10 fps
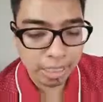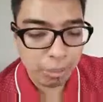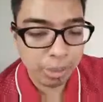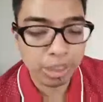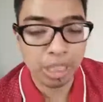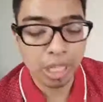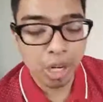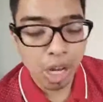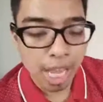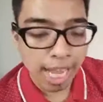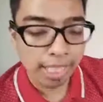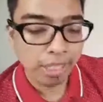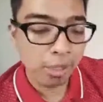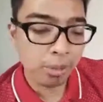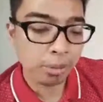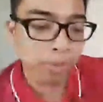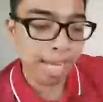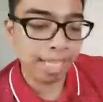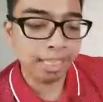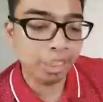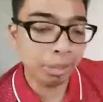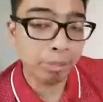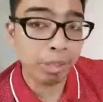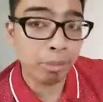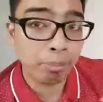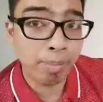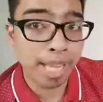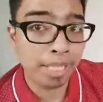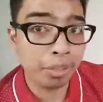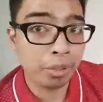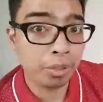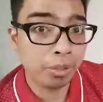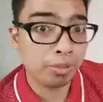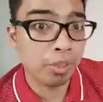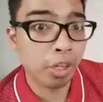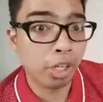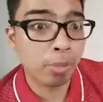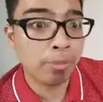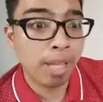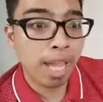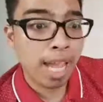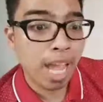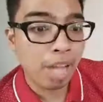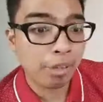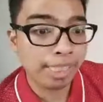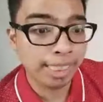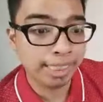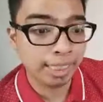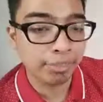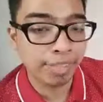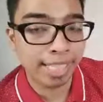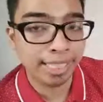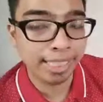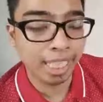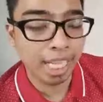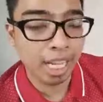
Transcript: which and those rankings will be combined to form a cohesive ranking